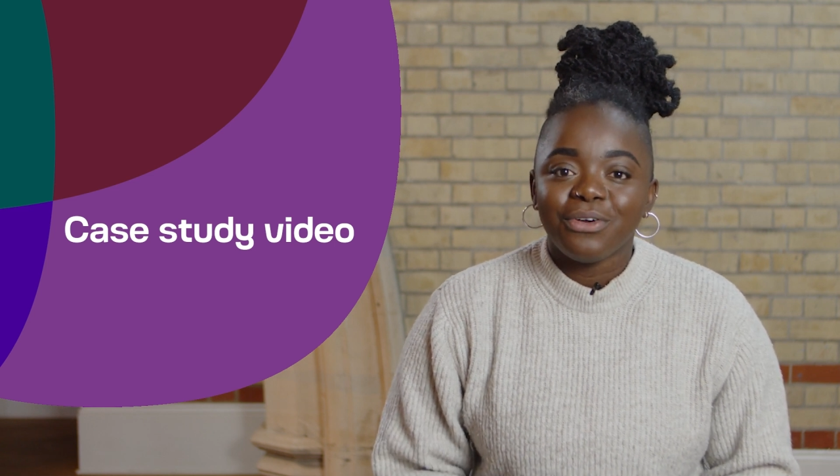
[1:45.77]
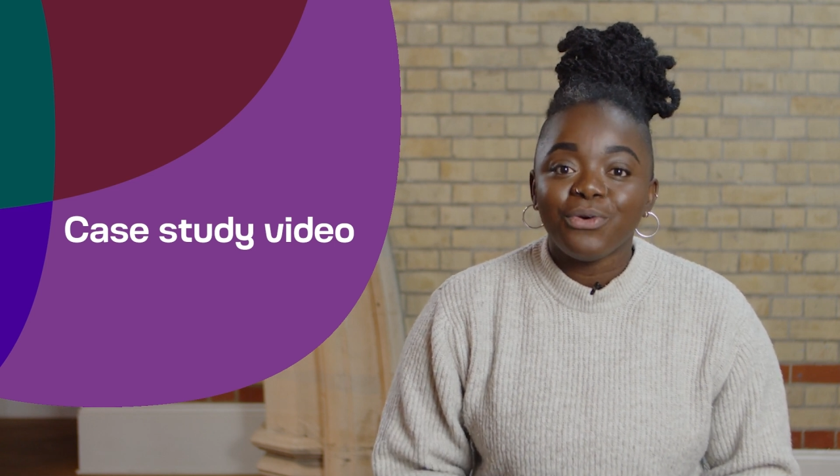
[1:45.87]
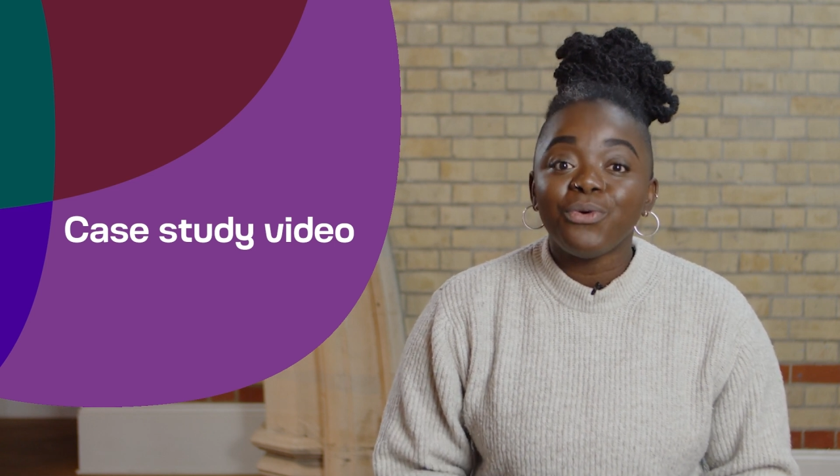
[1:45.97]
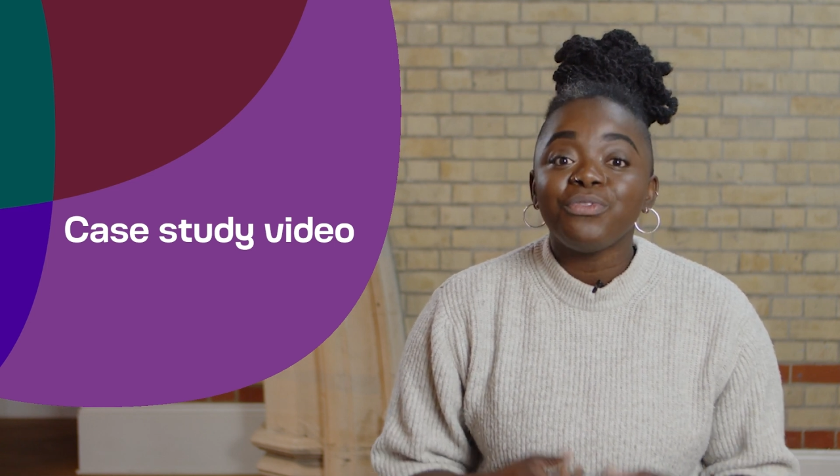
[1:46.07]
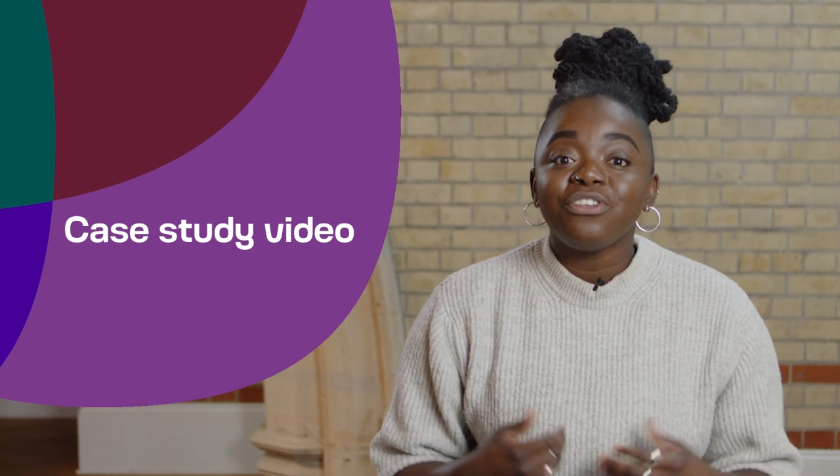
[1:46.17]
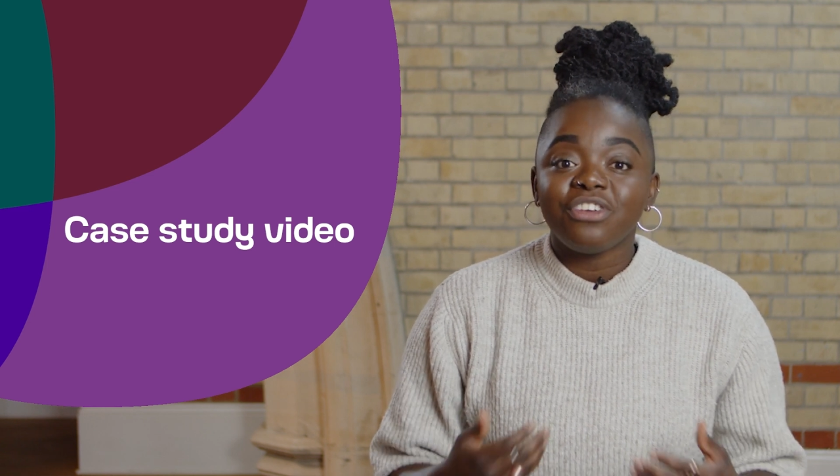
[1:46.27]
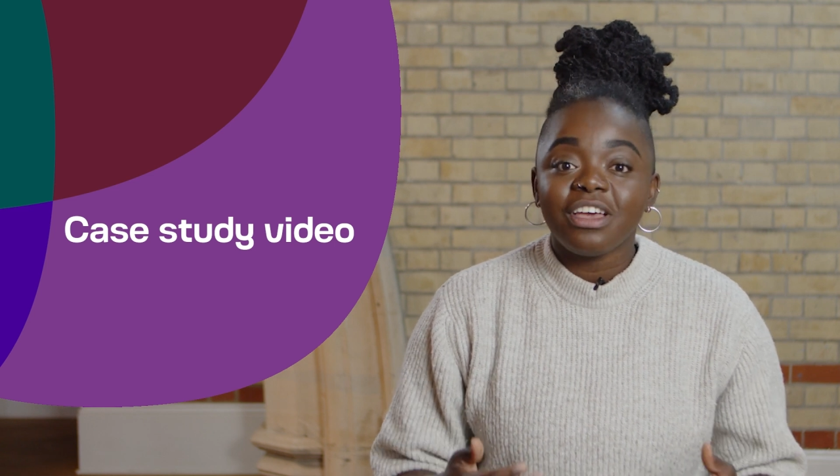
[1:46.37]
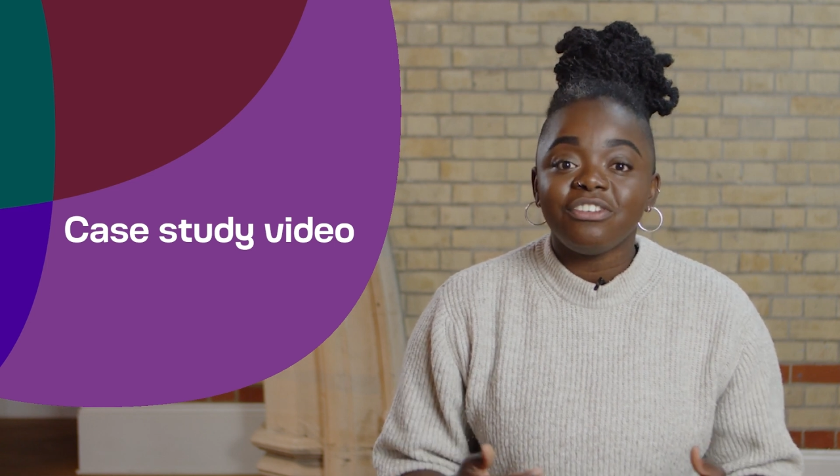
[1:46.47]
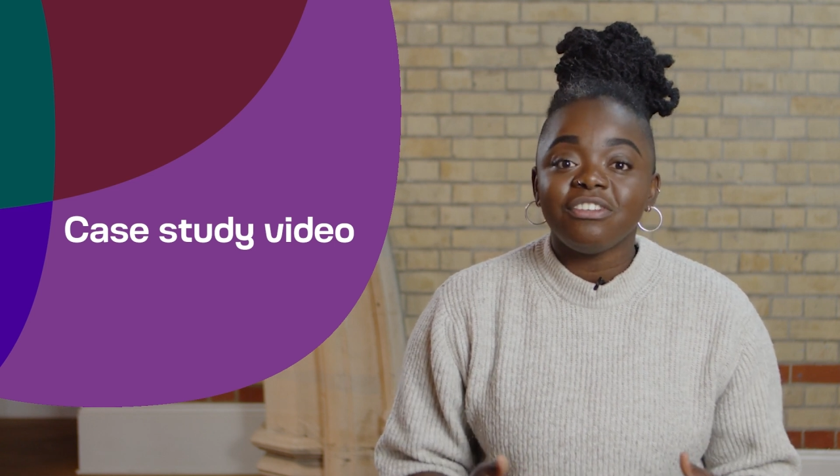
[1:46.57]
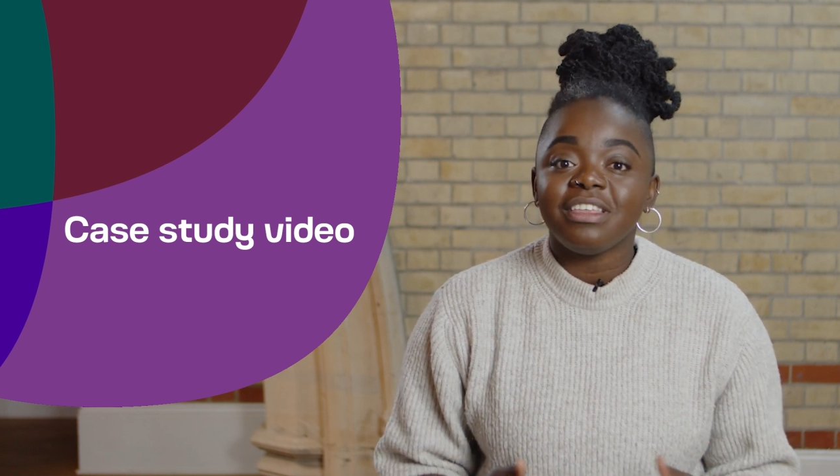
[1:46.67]
All the
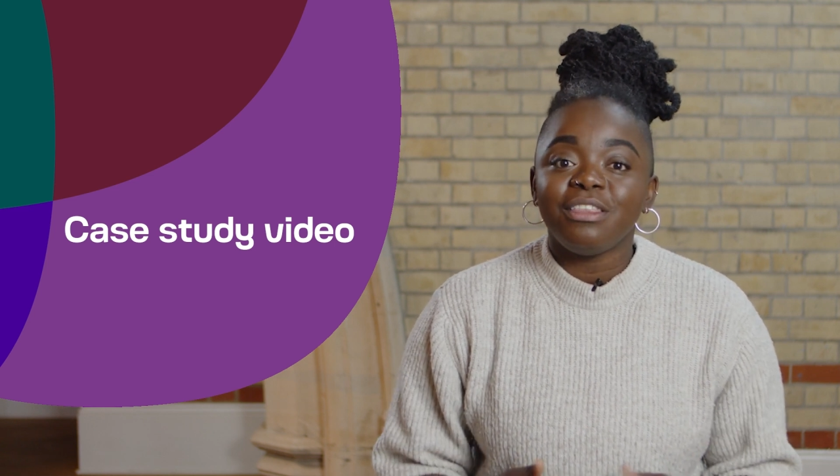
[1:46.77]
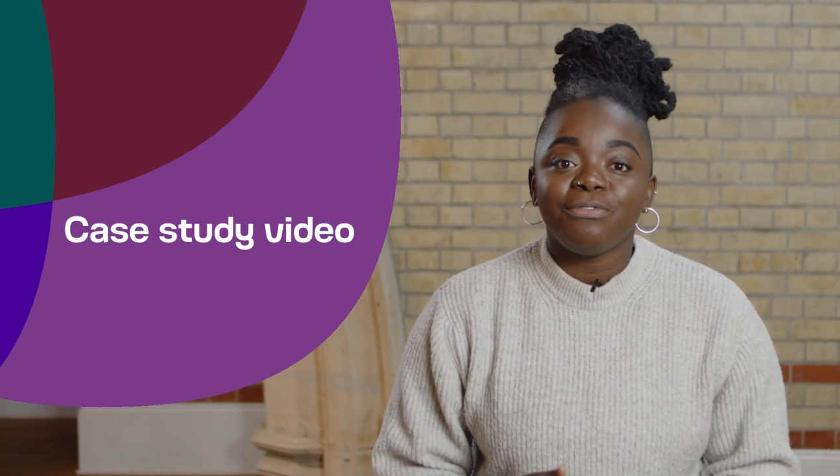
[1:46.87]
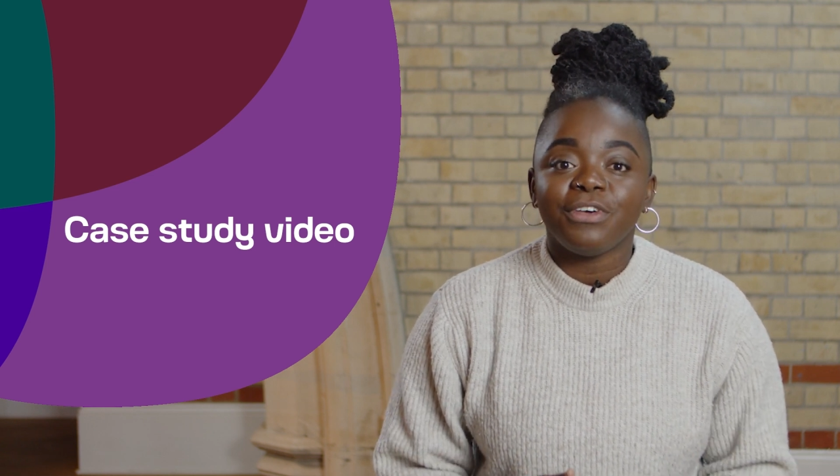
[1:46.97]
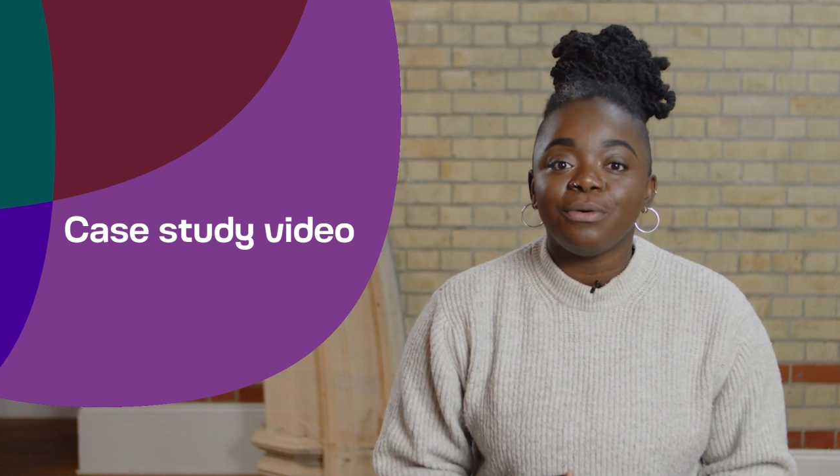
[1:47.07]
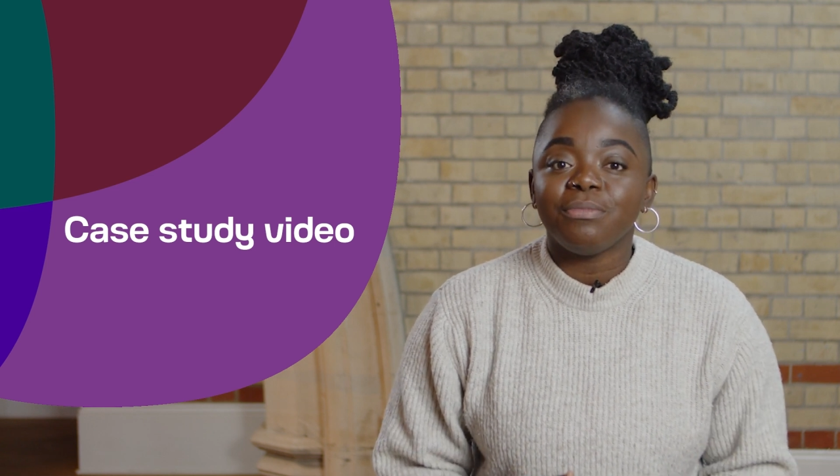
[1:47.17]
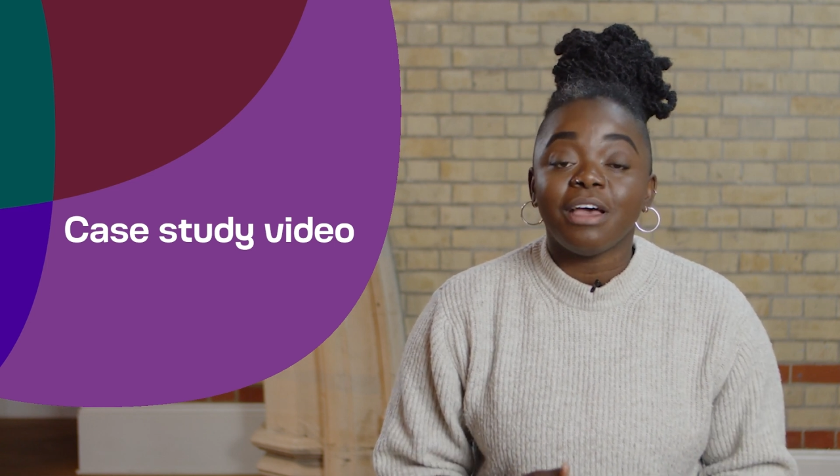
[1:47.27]
churches in the films